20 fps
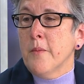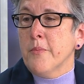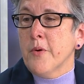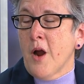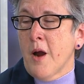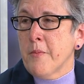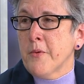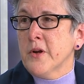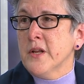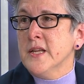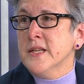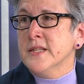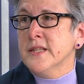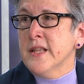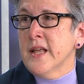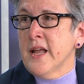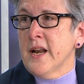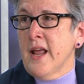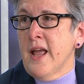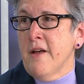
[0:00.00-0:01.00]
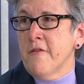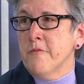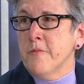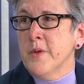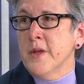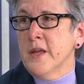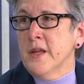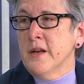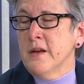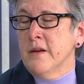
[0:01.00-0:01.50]
properties that
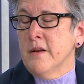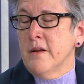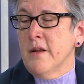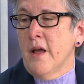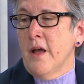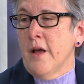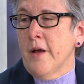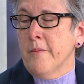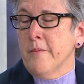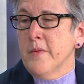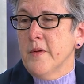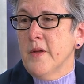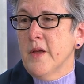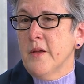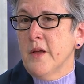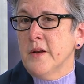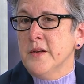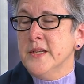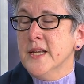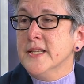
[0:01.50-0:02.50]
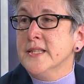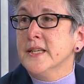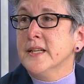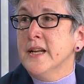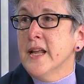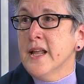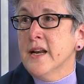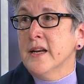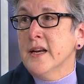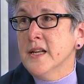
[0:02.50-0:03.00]
have been um, uh,
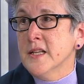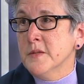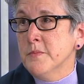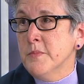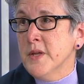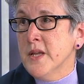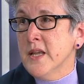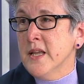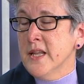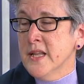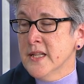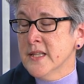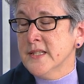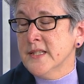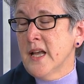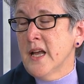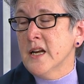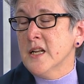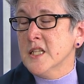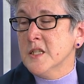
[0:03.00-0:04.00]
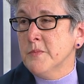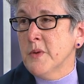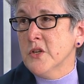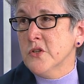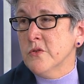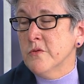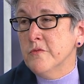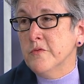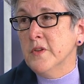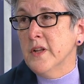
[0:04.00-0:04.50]
designated as being inside a
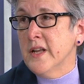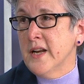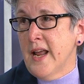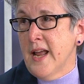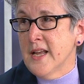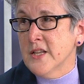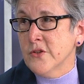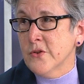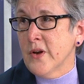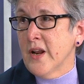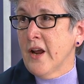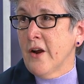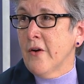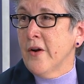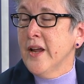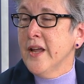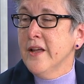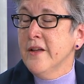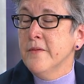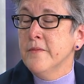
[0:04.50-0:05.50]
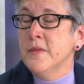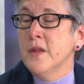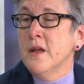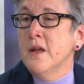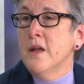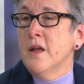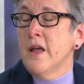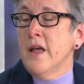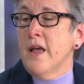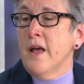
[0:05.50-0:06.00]
special flood hazard area
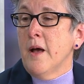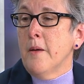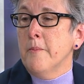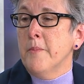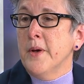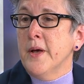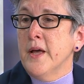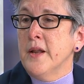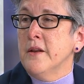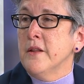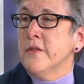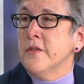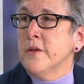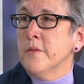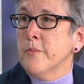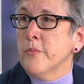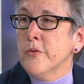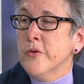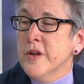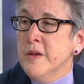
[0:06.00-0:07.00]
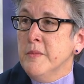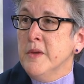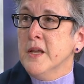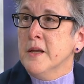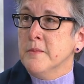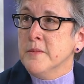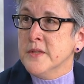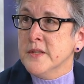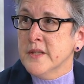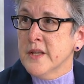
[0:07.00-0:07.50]
but the
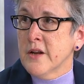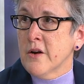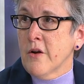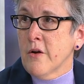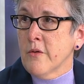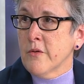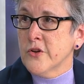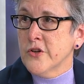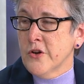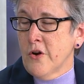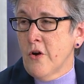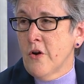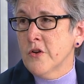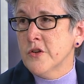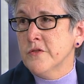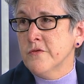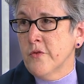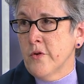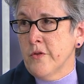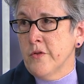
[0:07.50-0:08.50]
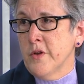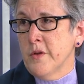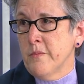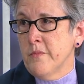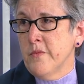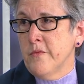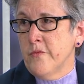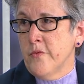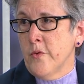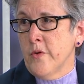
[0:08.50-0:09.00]
premiums that are charged for the
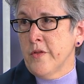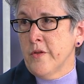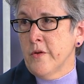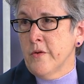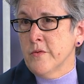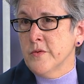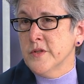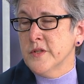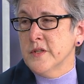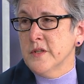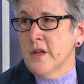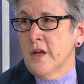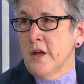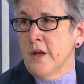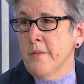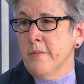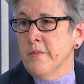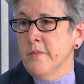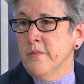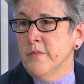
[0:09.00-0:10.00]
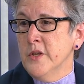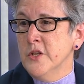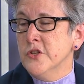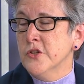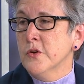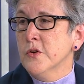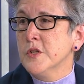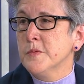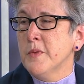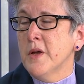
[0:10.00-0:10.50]
for those um,
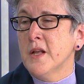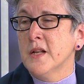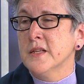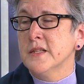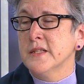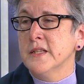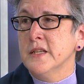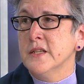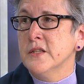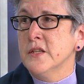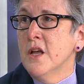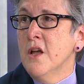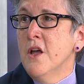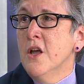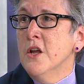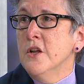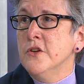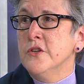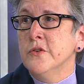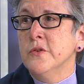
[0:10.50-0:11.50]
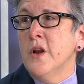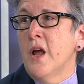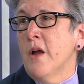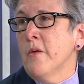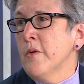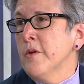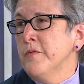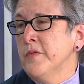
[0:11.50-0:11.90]
insurance policies do not